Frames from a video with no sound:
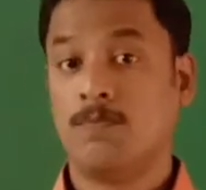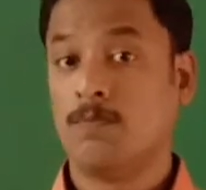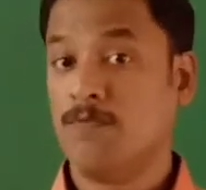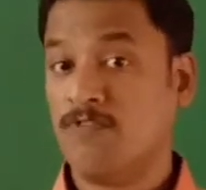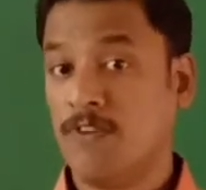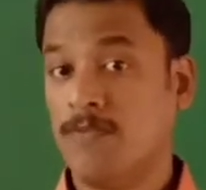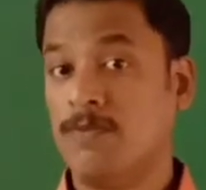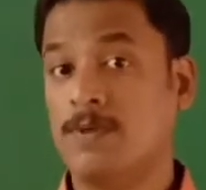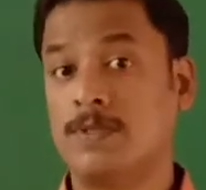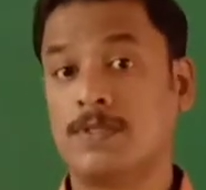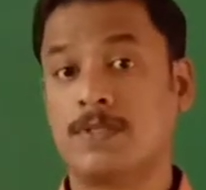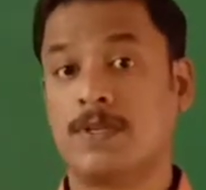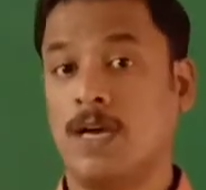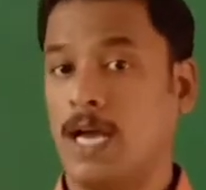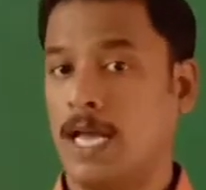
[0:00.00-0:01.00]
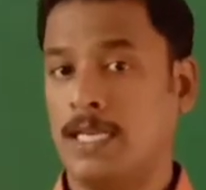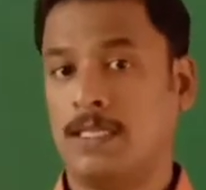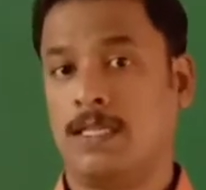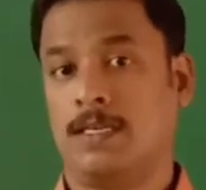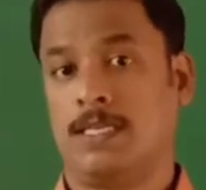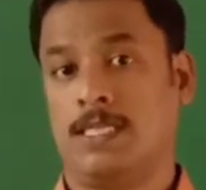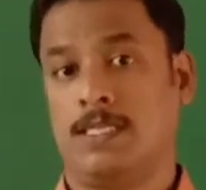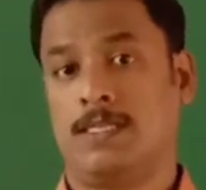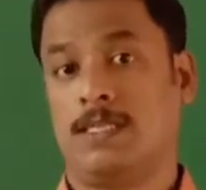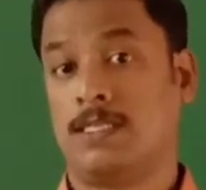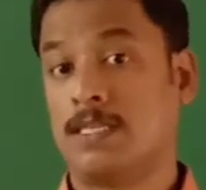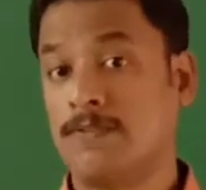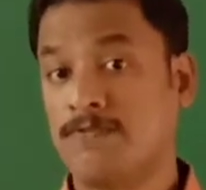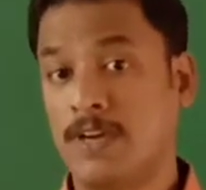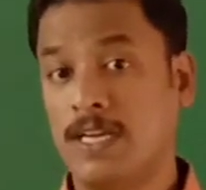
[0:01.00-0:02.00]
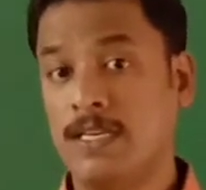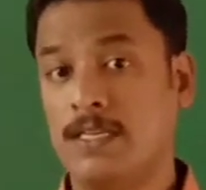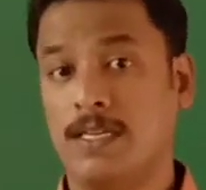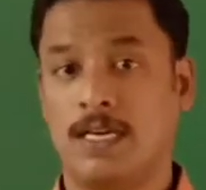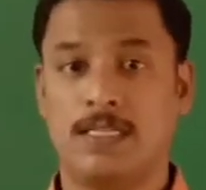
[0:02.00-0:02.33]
bowers and has a faith